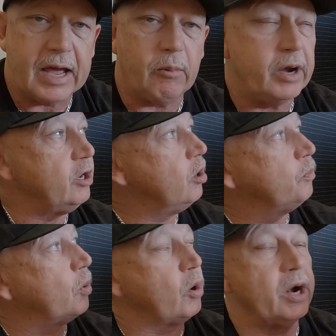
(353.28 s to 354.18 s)
That way you
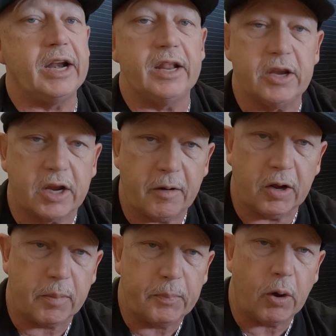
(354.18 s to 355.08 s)
don't burn any of the
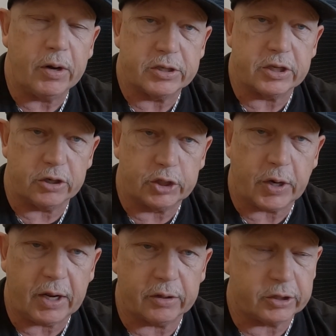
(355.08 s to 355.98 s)
components in your
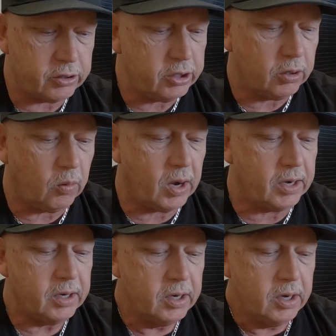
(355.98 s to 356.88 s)
trailer. So you don't
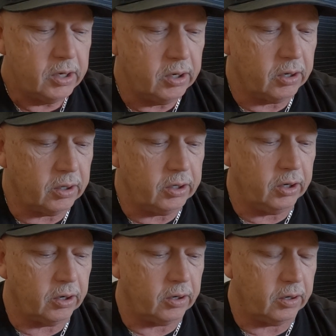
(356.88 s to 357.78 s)
want
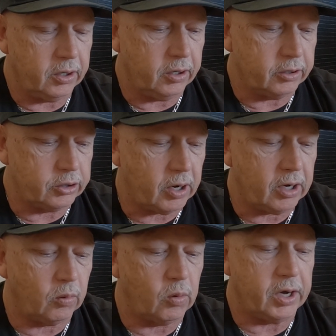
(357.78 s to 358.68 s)
your
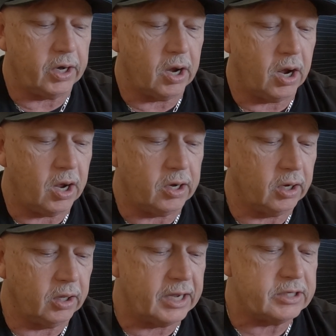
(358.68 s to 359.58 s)
trailer running
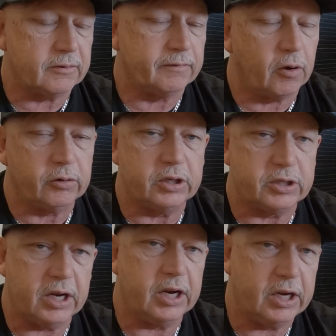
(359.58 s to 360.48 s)
on less
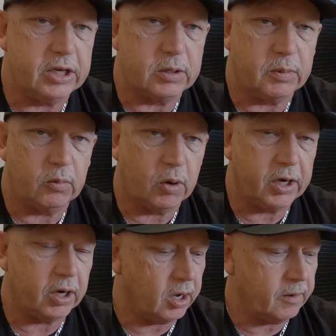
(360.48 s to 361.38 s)
voltage than it needs to be
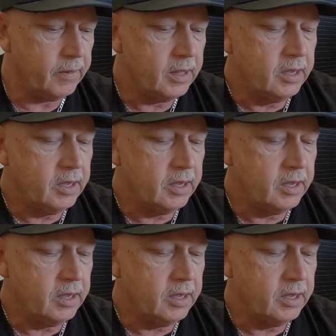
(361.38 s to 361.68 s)
running on.